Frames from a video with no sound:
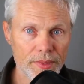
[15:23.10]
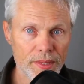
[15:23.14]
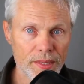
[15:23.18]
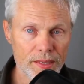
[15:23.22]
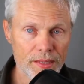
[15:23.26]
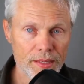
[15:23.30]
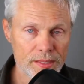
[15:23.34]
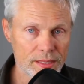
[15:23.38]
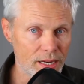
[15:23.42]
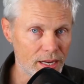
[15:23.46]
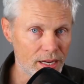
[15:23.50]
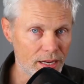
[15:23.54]

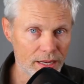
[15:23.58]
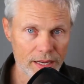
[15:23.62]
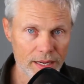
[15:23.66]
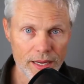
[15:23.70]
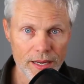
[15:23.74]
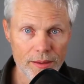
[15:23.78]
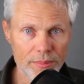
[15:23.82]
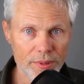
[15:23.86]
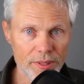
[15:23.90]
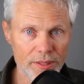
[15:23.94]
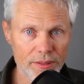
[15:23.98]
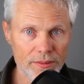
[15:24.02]
It's not going to
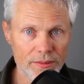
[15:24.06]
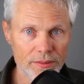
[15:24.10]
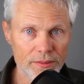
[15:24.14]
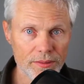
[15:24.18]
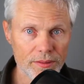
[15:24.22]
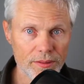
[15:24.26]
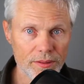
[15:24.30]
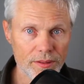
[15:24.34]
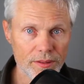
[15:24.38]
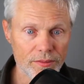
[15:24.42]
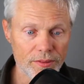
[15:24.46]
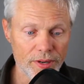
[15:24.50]
happen
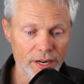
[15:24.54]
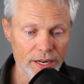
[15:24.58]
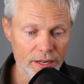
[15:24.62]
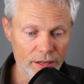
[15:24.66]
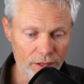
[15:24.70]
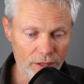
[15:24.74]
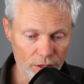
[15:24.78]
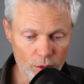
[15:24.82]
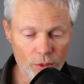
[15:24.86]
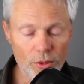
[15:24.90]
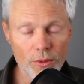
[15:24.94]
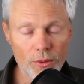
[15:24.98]
right?
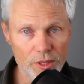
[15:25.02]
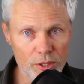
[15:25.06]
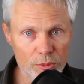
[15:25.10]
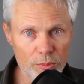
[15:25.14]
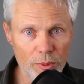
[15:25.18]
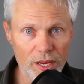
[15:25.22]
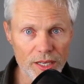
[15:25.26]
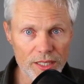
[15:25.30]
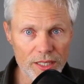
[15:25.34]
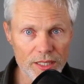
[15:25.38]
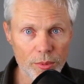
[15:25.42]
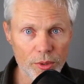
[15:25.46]
You're
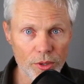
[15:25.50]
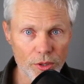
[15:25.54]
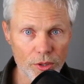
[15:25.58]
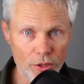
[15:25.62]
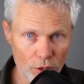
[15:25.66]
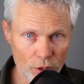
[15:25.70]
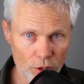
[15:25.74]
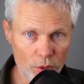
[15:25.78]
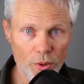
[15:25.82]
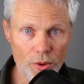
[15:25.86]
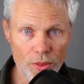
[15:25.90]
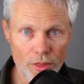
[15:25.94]
responsible.
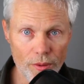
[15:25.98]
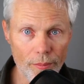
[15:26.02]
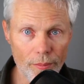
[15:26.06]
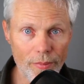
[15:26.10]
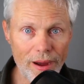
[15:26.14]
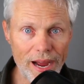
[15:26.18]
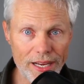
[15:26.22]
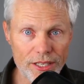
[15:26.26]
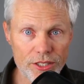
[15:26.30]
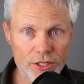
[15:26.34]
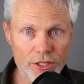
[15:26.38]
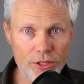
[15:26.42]
You are the
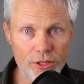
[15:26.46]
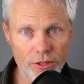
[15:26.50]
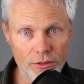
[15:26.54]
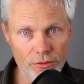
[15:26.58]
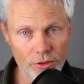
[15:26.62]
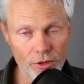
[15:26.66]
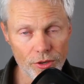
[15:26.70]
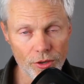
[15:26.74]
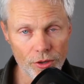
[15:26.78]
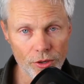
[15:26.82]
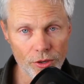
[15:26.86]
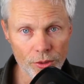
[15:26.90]
master of
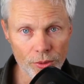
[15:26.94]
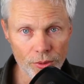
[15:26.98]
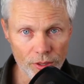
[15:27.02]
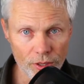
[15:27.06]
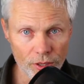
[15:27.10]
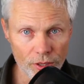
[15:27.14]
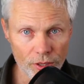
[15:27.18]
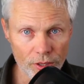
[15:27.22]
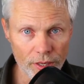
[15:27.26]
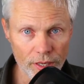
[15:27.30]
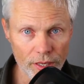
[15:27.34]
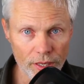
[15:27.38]
your own
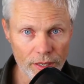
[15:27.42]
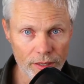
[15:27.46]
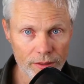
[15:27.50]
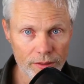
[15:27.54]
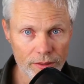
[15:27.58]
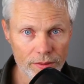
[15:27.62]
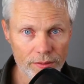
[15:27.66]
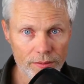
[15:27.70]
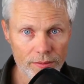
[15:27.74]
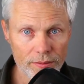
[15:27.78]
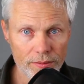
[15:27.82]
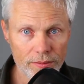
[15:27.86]
learning.
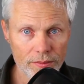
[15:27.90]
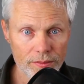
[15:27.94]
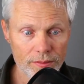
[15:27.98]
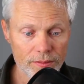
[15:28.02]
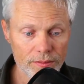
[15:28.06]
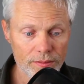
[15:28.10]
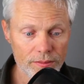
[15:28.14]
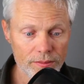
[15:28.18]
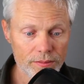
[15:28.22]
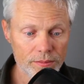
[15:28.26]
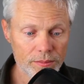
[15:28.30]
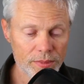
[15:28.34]

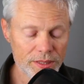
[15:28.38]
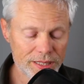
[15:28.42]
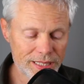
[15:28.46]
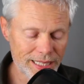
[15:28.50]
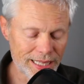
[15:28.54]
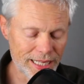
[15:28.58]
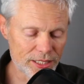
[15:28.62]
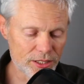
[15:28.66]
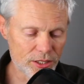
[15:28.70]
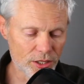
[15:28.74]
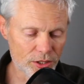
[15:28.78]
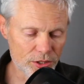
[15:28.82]
But see,
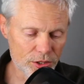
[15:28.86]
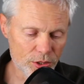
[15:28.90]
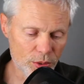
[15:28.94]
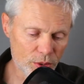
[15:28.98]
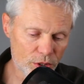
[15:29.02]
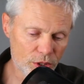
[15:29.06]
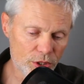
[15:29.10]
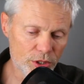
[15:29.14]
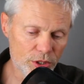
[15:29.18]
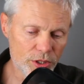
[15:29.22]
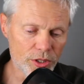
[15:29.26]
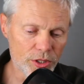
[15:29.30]
that's also
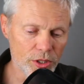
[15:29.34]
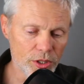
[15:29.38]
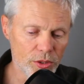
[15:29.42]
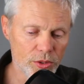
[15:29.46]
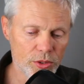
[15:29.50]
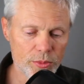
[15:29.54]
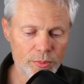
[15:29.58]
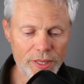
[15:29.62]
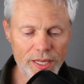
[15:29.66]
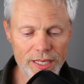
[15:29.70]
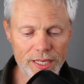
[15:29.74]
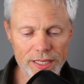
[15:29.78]
good
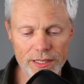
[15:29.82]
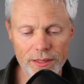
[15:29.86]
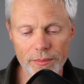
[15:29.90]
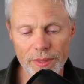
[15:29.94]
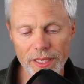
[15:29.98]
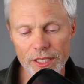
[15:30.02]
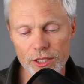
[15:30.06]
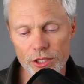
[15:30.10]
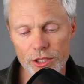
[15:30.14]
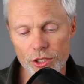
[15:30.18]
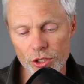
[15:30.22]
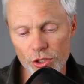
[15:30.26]
news because it
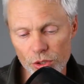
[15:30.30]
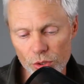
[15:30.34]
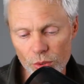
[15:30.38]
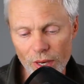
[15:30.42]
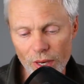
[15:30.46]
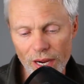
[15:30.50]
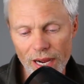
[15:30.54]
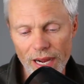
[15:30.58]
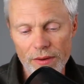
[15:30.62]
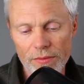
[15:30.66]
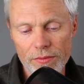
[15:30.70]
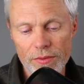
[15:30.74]
means you
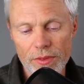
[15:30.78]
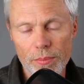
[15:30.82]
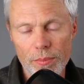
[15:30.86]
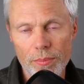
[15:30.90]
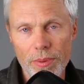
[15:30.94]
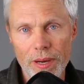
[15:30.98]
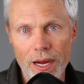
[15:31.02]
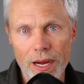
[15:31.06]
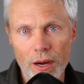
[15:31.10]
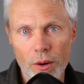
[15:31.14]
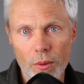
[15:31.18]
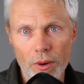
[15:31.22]
have the
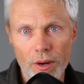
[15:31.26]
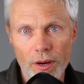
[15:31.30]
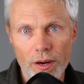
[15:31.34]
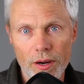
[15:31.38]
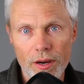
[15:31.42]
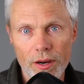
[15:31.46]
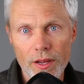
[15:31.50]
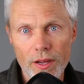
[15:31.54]
power.